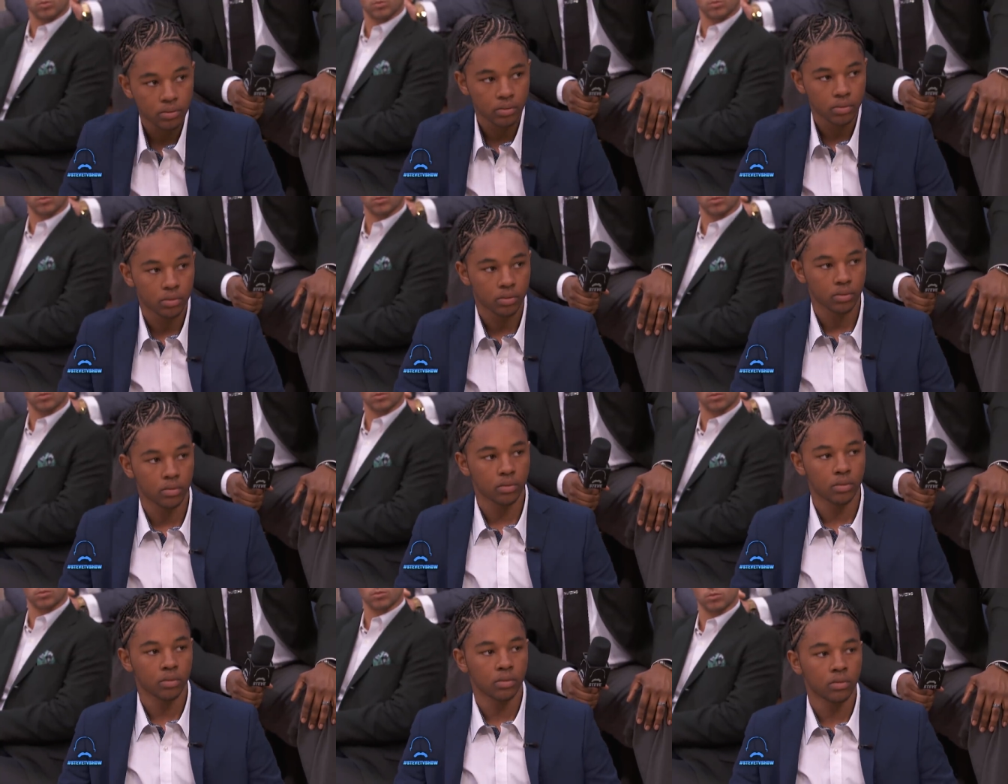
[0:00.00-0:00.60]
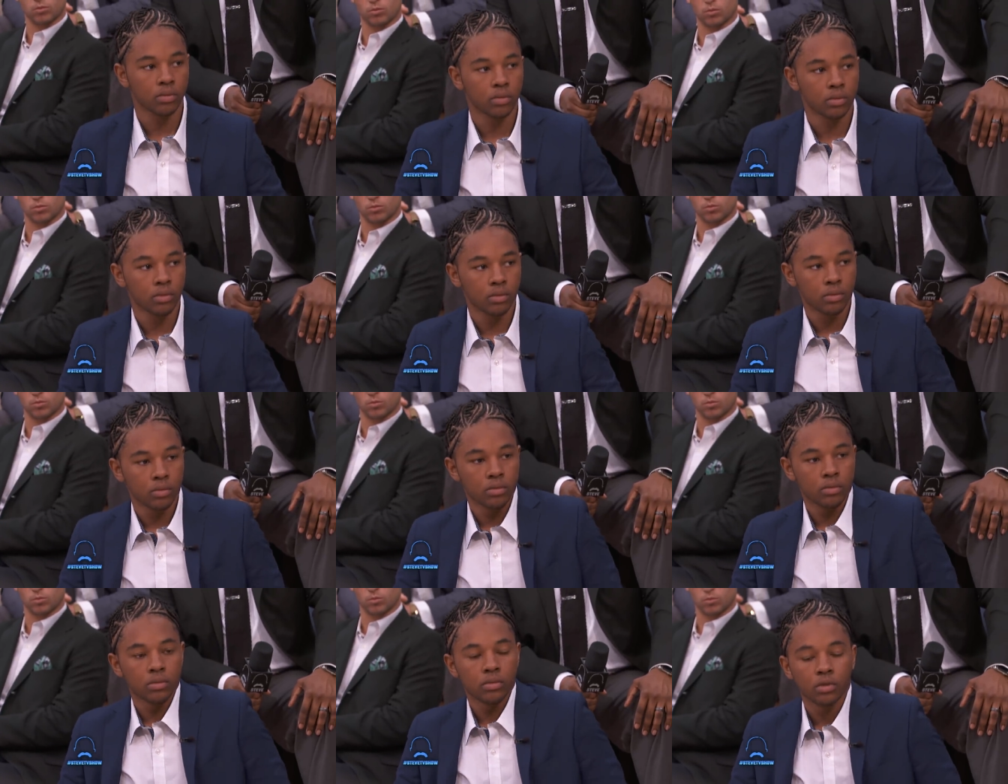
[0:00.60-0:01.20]
Where you live?
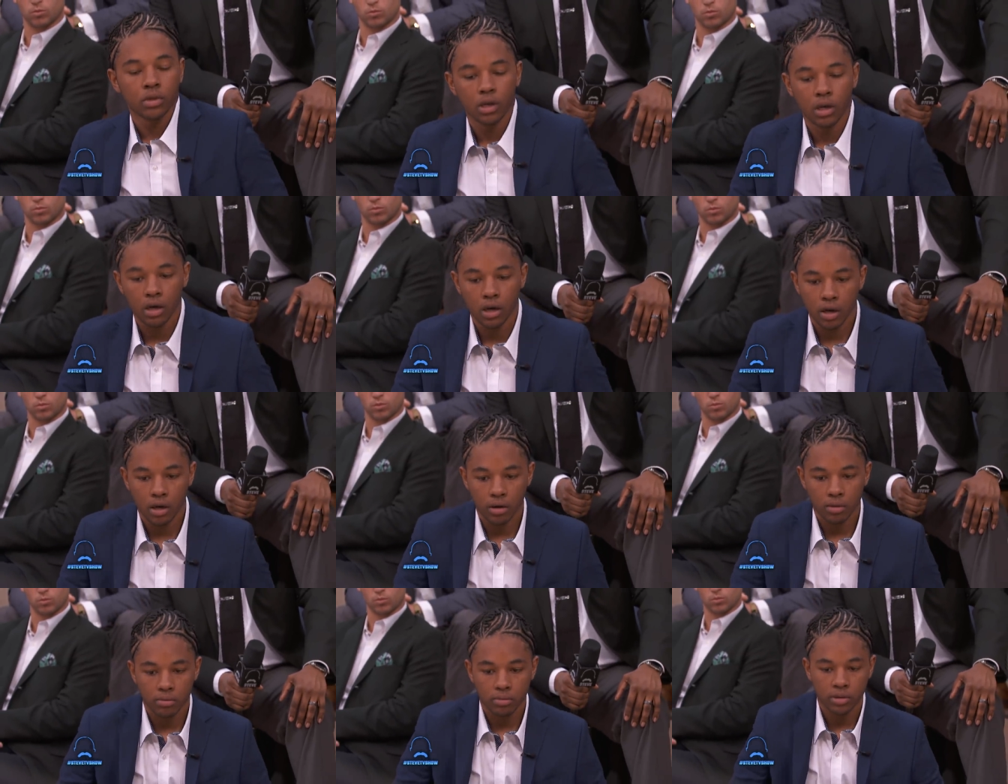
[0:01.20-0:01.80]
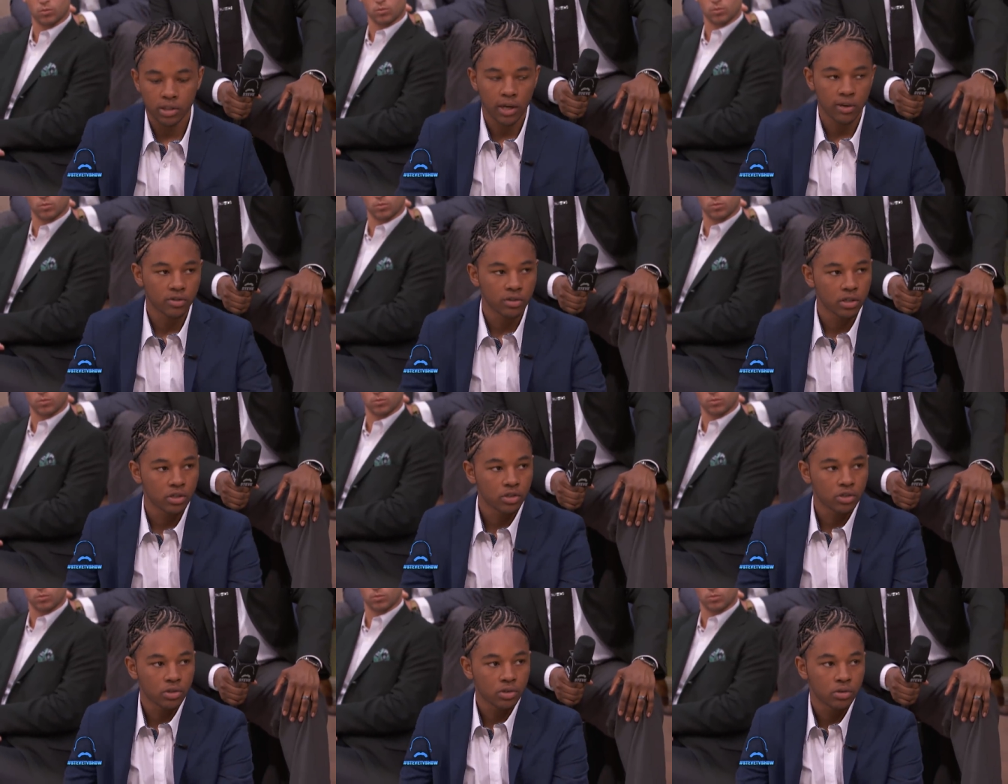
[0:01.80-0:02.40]
Um, South
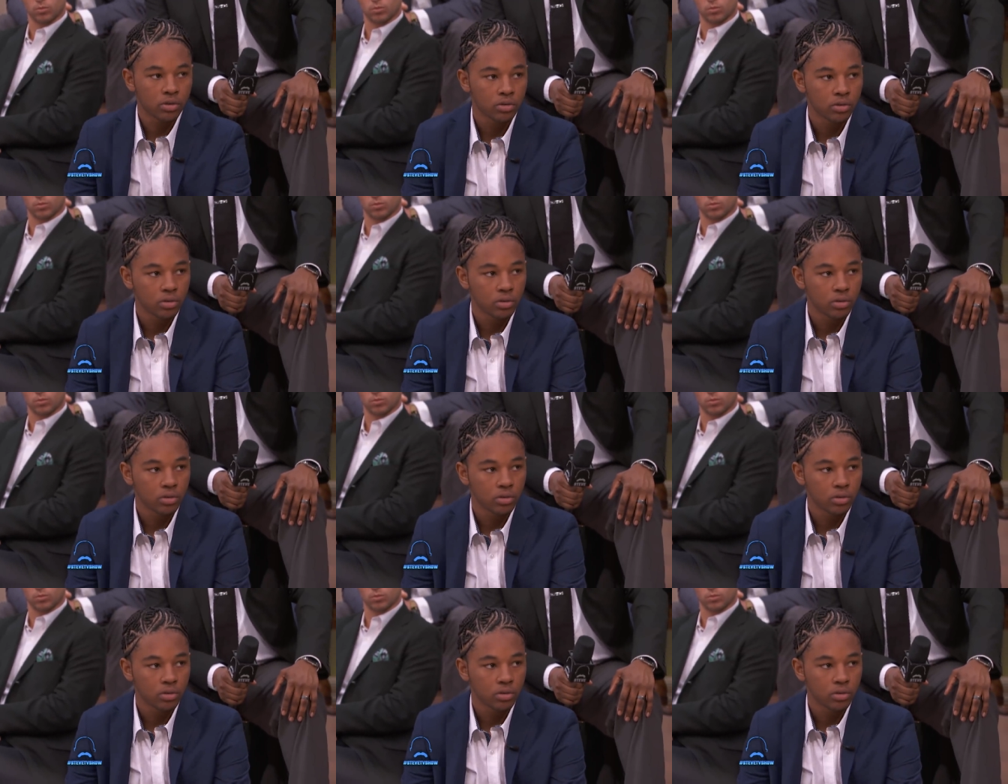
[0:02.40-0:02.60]
Central.